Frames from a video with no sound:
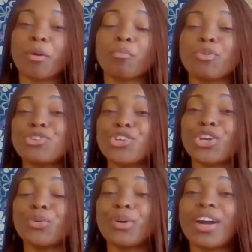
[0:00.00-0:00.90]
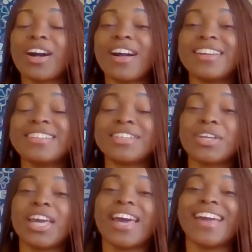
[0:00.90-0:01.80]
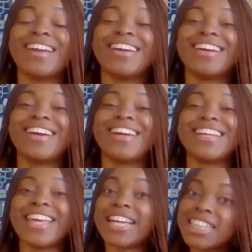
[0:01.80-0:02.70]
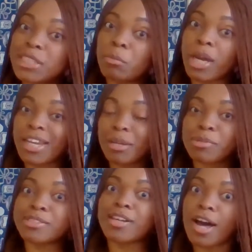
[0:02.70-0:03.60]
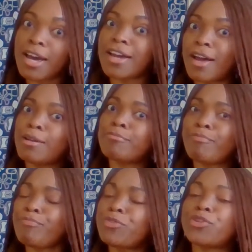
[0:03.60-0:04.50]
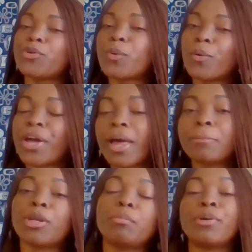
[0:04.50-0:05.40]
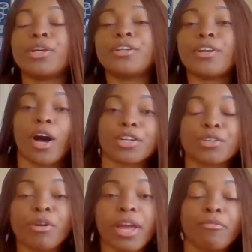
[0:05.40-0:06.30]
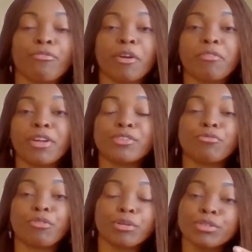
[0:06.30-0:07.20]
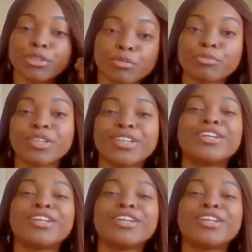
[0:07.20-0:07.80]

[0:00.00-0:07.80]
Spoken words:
I appreciate you guys, okay? Yes, my name is Ada. Don't worry, I'm gonna put a doctor in front of it real soon.